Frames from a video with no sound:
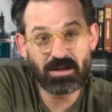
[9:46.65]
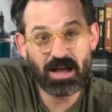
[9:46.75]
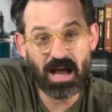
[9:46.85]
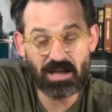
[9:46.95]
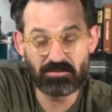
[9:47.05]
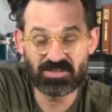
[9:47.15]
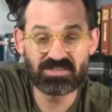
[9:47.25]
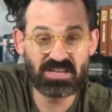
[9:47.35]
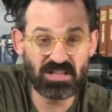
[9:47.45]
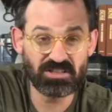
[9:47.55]
I am
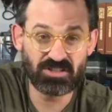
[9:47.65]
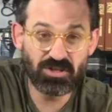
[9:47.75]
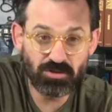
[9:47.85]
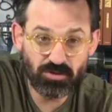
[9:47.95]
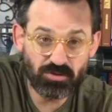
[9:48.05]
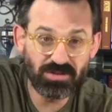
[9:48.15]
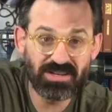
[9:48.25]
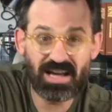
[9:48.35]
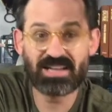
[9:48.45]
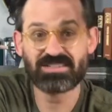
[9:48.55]
just telling you
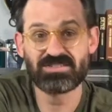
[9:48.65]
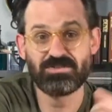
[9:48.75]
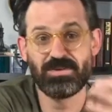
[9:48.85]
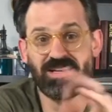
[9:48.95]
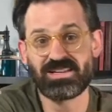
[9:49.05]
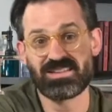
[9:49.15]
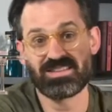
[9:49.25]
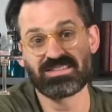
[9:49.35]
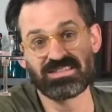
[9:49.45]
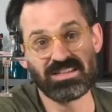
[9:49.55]
not to make
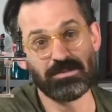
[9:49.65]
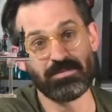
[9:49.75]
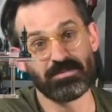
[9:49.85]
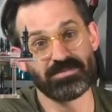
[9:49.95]
the same